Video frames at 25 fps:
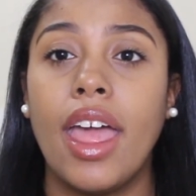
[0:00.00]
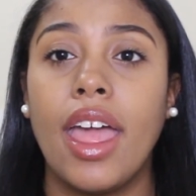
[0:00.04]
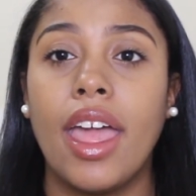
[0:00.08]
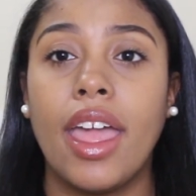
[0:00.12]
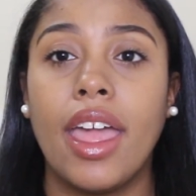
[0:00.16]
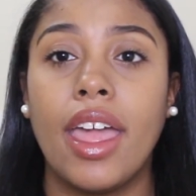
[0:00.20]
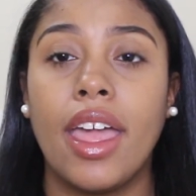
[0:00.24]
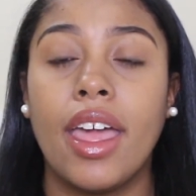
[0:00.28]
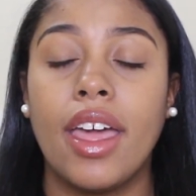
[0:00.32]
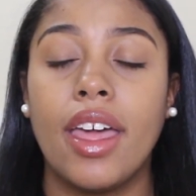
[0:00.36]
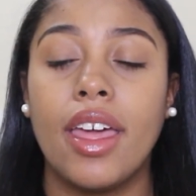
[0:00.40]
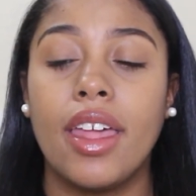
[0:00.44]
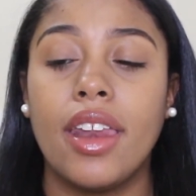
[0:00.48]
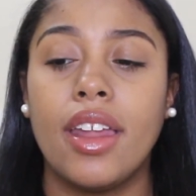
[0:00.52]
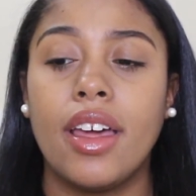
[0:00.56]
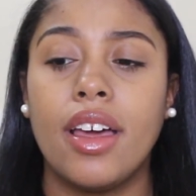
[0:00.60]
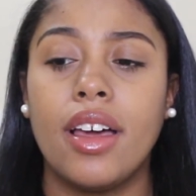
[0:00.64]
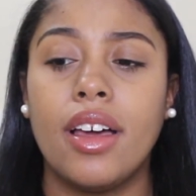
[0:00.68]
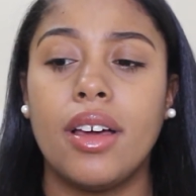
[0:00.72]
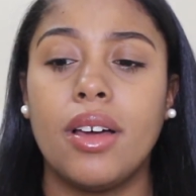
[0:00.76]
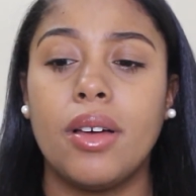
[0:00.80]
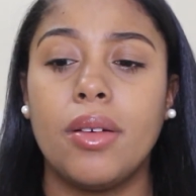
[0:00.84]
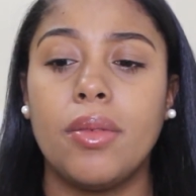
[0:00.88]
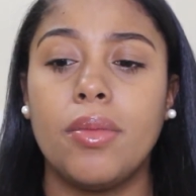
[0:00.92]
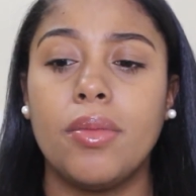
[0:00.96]
And
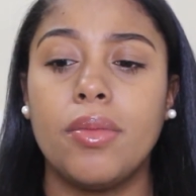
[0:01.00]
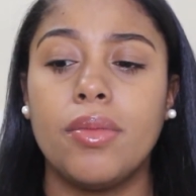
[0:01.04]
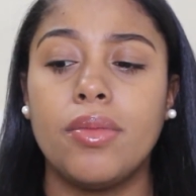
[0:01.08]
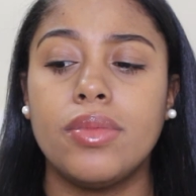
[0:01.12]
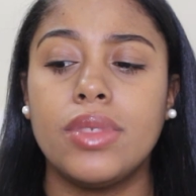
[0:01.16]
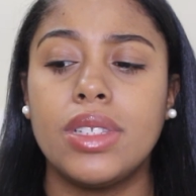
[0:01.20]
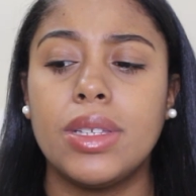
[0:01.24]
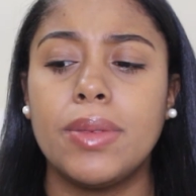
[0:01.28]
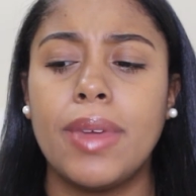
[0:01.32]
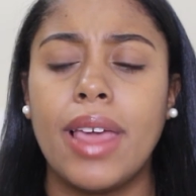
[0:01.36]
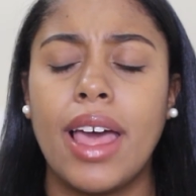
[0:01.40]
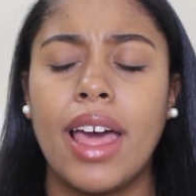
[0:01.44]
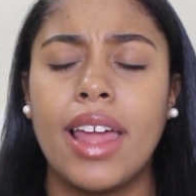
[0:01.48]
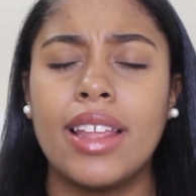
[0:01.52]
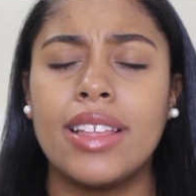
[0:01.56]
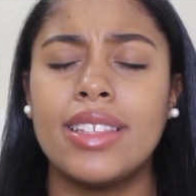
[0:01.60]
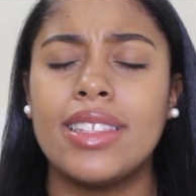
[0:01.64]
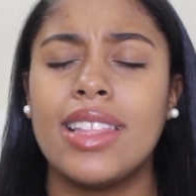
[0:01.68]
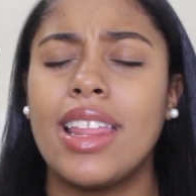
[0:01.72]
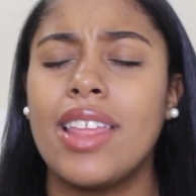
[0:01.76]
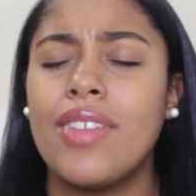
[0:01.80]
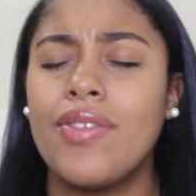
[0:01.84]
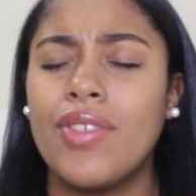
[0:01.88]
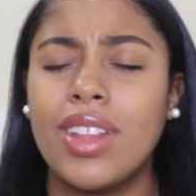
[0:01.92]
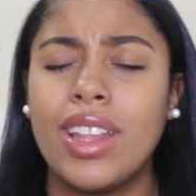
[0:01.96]
to be honest,
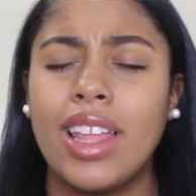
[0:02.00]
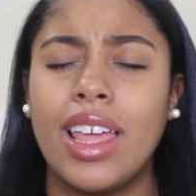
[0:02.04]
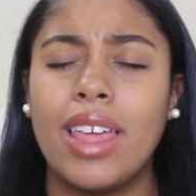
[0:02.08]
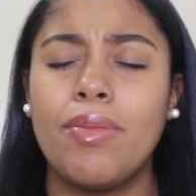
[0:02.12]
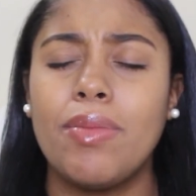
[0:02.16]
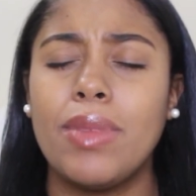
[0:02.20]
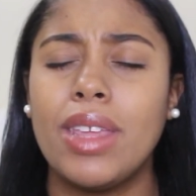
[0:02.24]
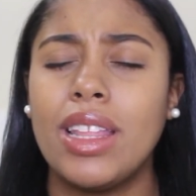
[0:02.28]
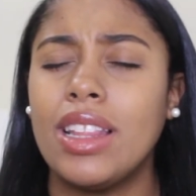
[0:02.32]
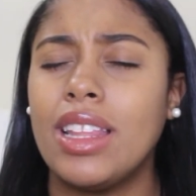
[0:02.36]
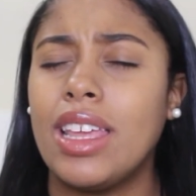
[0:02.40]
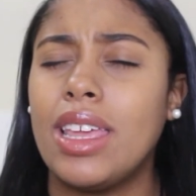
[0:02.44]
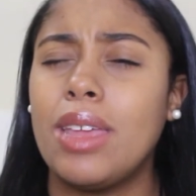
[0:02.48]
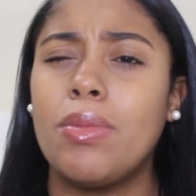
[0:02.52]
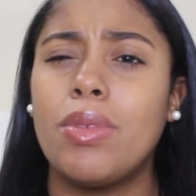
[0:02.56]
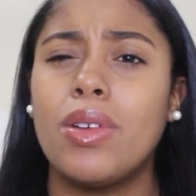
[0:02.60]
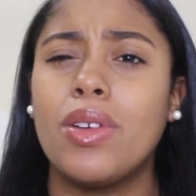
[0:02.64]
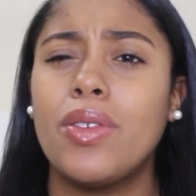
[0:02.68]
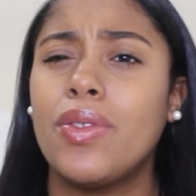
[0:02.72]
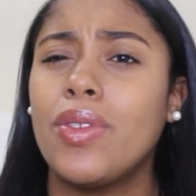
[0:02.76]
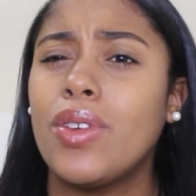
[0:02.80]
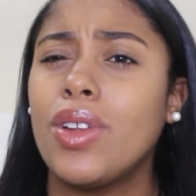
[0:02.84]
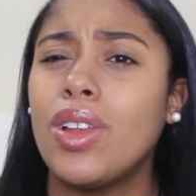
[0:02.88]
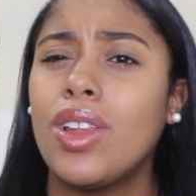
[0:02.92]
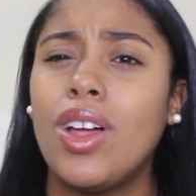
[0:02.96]
they didn't even let me
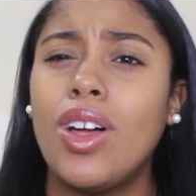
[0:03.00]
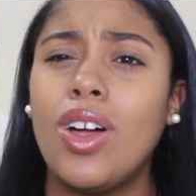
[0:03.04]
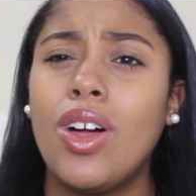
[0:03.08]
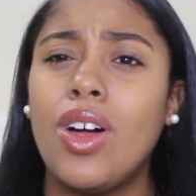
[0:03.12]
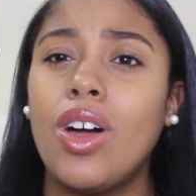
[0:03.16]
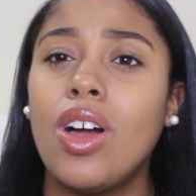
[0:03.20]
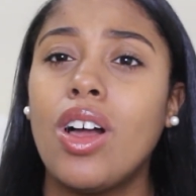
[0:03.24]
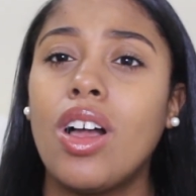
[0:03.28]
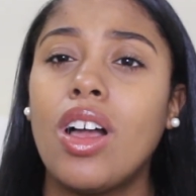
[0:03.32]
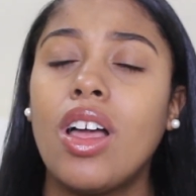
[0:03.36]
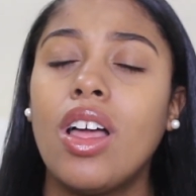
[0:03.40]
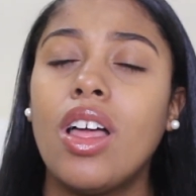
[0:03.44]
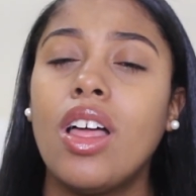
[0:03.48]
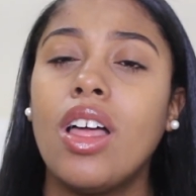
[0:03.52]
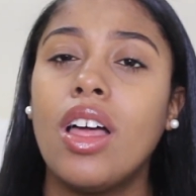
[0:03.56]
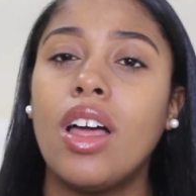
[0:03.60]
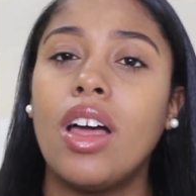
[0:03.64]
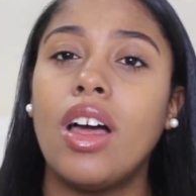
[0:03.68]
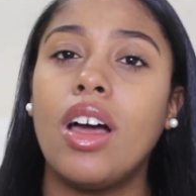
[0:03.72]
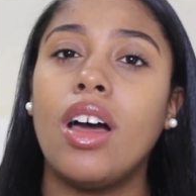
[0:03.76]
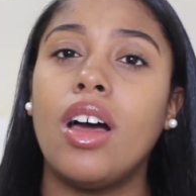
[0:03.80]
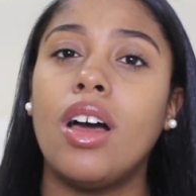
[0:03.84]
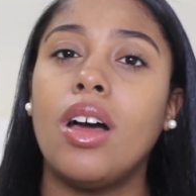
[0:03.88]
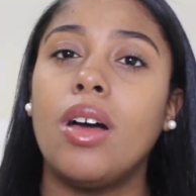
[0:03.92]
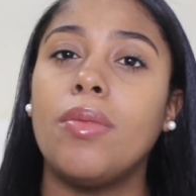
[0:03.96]
labor for long.
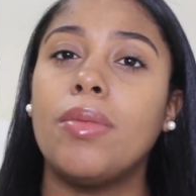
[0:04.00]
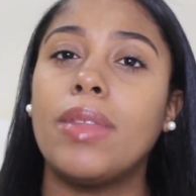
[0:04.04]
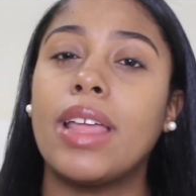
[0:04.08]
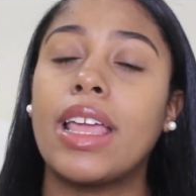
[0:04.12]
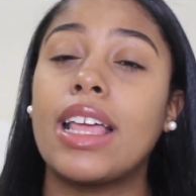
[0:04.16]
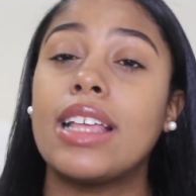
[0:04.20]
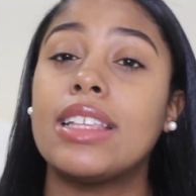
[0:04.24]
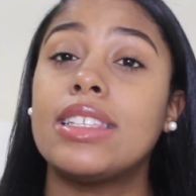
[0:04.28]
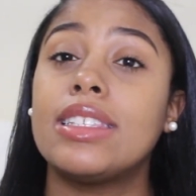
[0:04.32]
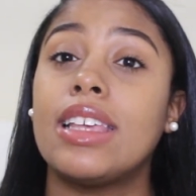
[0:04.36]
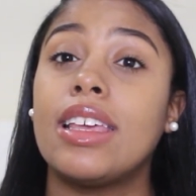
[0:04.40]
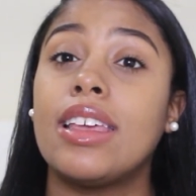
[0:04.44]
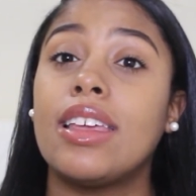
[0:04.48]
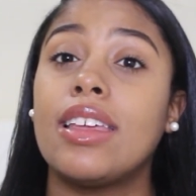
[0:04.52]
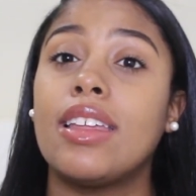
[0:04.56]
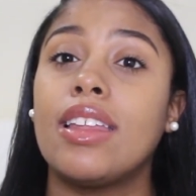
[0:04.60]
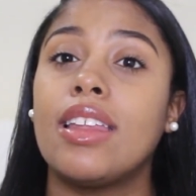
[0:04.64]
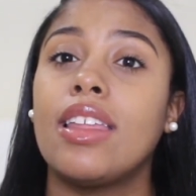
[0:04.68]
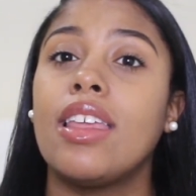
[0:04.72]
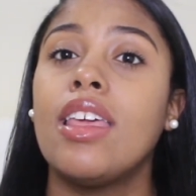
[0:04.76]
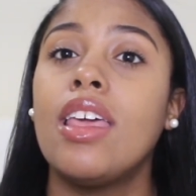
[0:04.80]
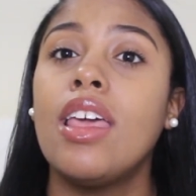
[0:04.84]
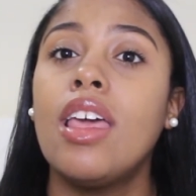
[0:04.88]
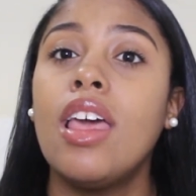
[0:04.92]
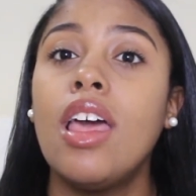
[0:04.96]
Like I
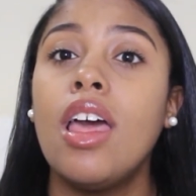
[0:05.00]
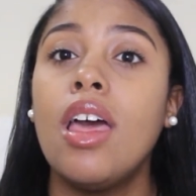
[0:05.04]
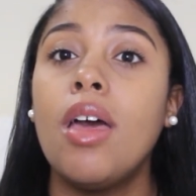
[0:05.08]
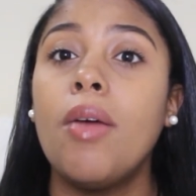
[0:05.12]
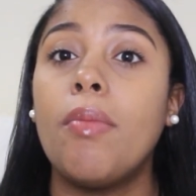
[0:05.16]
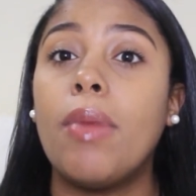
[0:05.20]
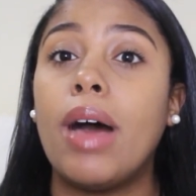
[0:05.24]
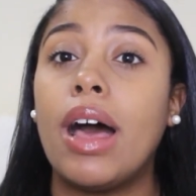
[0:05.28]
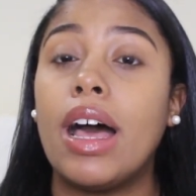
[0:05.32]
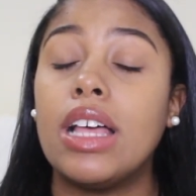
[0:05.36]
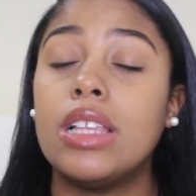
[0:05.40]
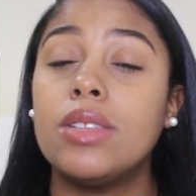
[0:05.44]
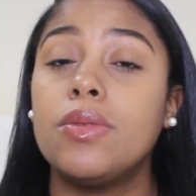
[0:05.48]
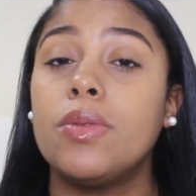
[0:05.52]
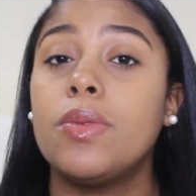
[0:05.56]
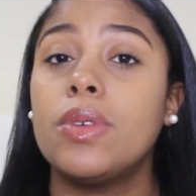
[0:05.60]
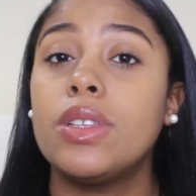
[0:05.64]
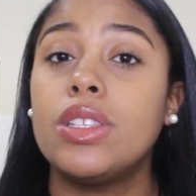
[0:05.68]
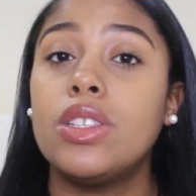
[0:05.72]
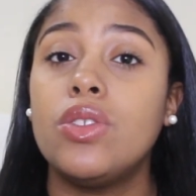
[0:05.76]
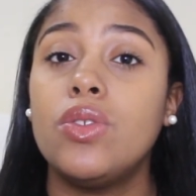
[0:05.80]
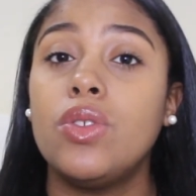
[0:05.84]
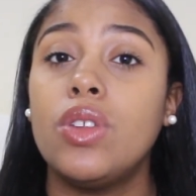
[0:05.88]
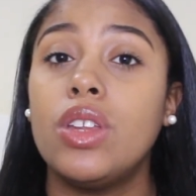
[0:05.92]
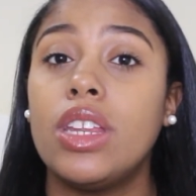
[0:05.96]
said, my husband
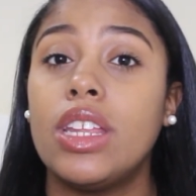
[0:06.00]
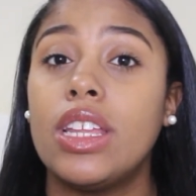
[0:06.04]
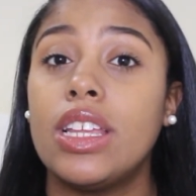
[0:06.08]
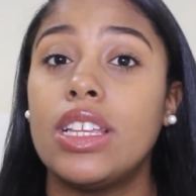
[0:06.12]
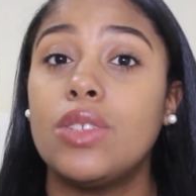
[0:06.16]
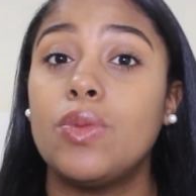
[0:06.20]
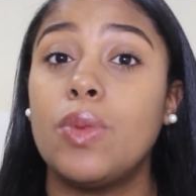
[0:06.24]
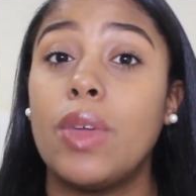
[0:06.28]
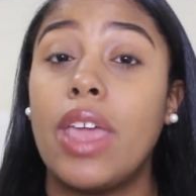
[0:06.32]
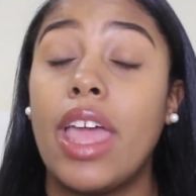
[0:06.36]
was new to this.